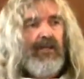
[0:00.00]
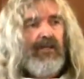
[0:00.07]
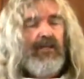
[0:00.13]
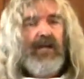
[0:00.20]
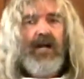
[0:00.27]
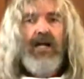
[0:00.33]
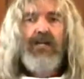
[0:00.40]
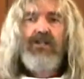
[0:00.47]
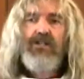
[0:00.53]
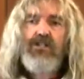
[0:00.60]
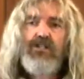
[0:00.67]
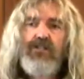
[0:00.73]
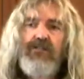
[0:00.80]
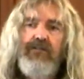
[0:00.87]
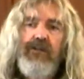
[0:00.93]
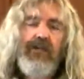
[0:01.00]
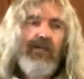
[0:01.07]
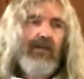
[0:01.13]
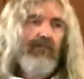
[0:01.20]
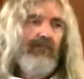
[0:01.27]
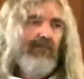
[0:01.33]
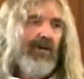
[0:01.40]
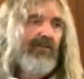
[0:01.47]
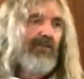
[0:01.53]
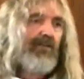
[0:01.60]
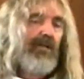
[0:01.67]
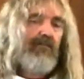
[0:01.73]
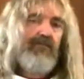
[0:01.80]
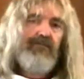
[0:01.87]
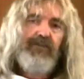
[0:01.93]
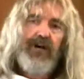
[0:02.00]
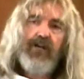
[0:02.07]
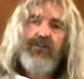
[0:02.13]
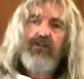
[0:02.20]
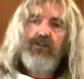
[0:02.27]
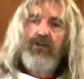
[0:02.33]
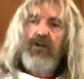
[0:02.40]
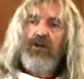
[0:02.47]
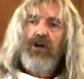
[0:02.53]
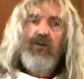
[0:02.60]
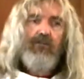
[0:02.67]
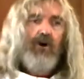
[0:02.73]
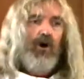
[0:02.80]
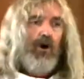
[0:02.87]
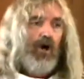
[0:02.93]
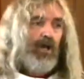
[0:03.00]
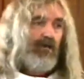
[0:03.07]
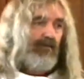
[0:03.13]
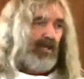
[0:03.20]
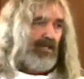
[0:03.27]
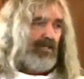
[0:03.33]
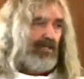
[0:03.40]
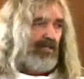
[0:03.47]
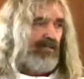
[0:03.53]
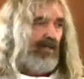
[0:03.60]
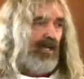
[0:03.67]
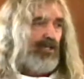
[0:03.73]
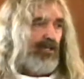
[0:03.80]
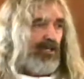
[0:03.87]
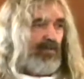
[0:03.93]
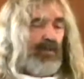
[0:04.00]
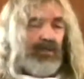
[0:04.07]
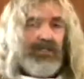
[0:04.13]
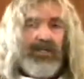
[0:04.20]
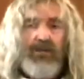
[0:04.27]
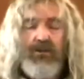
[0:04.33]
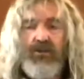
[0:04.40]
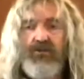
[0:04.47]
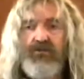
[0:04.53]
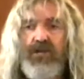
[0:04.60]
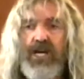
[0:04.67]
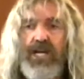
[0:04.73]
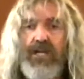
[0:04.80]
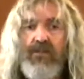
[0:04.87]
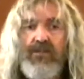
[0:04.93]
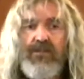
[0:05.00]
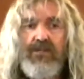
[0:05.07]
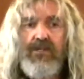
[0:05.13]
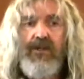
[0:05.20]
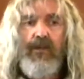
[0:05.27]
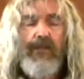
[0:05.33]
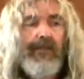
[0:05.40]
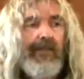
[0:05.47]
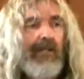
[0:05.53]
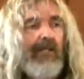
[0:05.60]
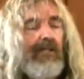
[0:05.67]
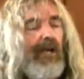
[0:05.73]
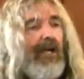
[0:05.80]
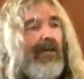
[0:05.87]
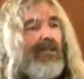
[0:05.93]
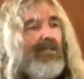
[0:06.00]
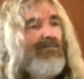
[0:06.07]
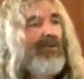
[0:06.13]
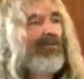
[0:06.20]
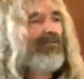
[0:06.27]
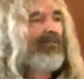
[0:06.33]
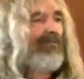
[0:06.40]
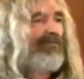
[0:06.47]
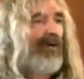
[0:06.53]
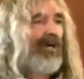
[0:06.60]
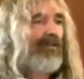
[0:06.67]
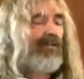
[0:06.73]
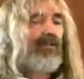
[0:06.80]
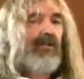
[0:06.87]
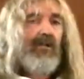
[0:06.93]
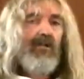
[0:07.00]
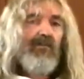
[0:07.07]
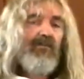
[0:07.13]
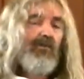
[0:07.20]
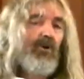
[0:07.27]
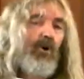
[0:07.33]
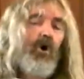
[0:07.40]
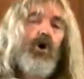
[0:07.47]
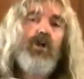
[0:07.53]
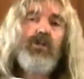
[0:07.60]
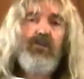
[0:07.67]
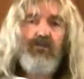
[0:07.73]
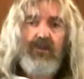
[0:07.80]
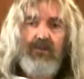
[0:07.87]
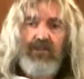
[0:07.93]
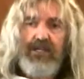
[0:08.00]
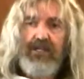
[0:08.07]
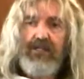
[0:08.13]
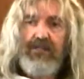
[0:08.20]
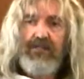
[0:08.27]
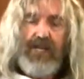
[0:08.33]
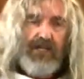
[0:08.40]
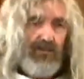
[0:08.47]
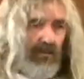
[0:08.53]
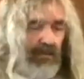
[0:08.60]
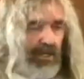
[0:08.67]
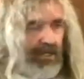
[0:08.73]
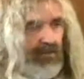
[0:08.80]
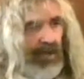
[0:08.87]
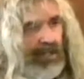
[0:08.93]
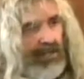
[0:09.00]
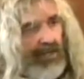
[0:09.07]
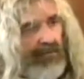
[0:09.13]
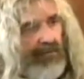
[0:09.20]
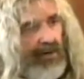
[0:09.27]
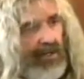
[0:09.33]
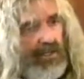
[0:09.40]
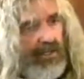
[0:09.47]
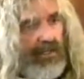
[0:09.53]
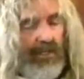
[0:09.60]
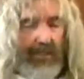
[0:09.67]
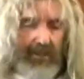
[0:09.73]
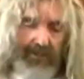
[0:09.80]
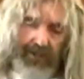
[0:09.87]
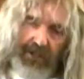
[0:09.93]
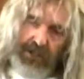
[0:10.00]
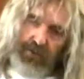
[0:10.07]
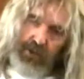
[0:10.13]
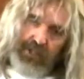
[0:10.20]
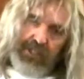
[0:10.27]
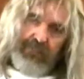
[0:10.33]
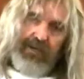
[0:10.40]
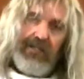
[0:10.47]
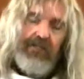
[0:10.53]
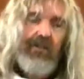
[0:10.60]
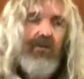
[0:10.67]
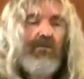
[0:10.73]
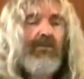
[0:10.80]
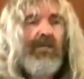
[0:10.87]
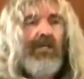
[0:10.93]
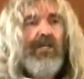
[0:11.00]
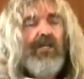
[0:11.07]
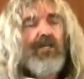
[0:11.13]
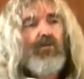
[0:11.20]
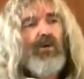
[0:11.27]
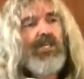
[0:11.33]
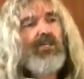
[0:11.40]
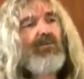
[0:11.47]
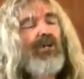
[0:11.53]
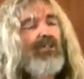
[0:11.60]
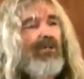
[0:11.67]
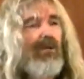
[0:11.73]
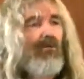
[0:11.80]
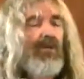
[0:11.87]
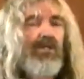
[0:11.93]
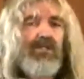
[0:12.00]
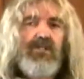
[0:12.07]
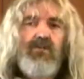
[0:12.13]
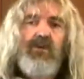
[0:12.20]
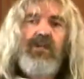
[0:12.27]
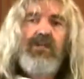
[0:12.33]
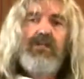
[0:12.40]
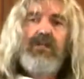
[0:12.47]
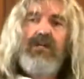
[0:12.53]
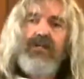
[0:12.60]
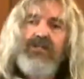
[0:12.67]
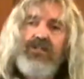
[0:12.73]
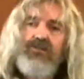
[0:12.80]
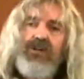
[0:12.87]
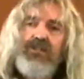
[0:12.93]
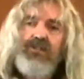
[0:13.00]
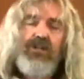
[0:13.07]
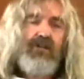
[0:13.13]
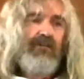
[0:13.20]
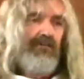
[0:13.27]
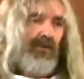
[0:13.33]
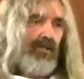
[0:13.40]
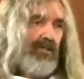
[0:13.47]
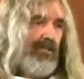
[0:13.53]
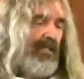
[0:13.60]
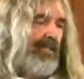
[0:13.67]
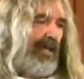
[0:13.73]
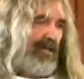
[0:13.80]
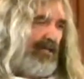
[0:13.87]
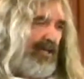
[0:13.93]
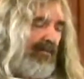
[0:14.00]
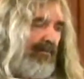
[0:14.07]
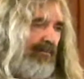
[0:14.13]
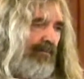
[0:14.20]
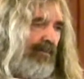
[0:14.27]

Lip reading: God is mother and father of all of us, not just particular tribes, that God is mother and father for all human beings. That's when we stretched it first. And then it squeezes back down. We squeeze it and stretch it further the next time.